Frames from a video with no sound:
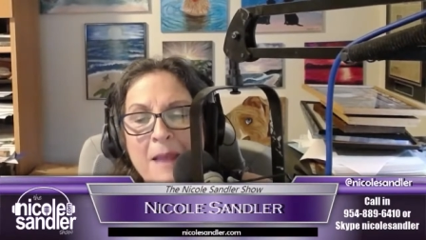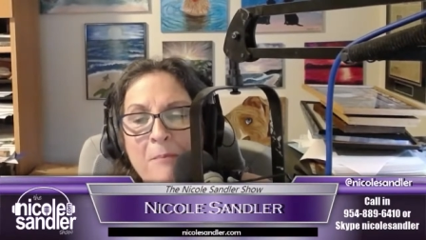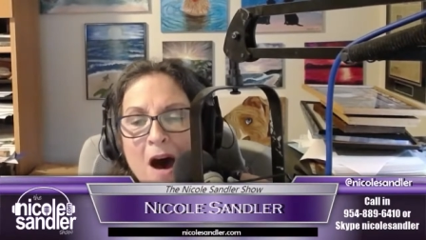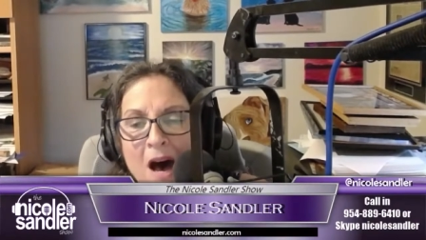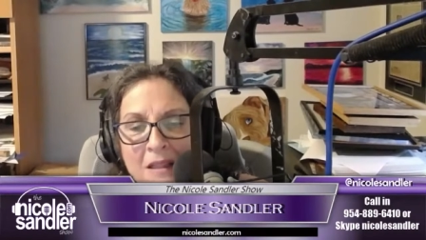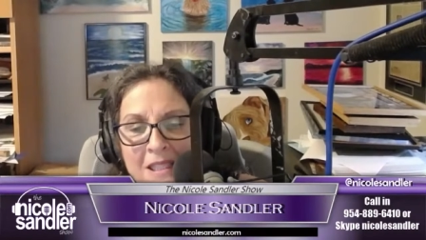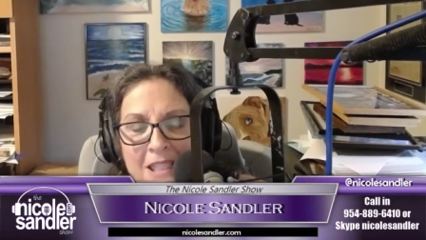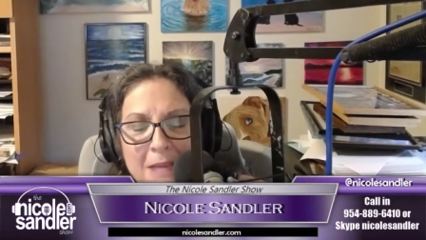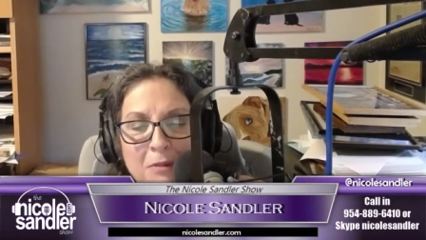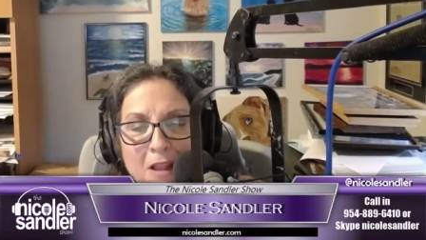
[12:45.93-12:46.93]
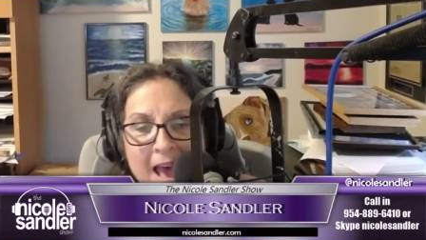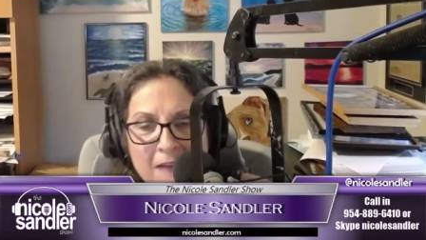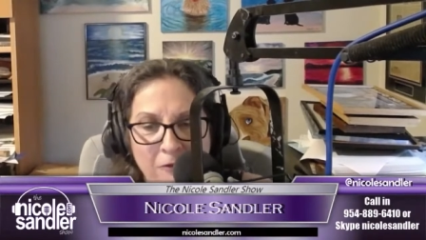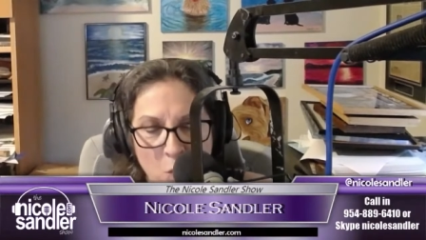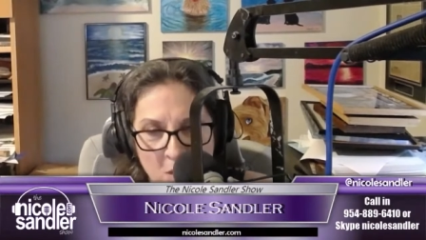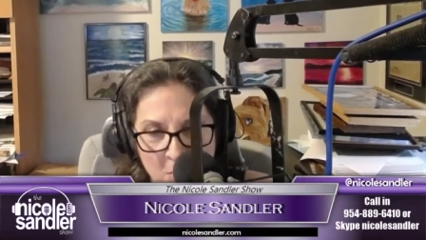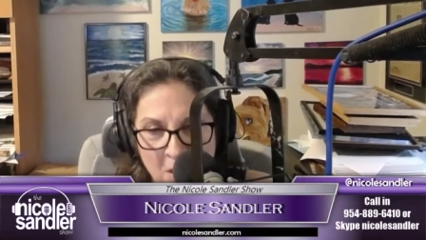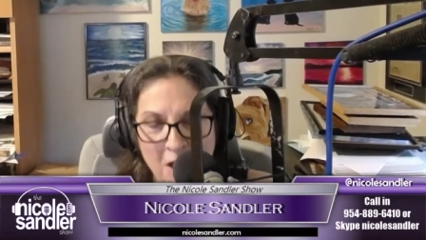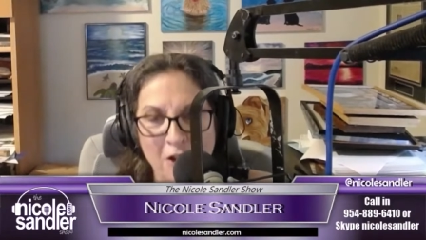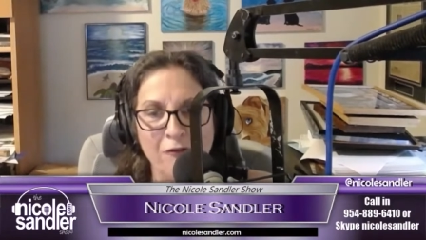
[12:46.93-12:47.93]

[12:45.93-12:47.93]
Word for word: a policy platform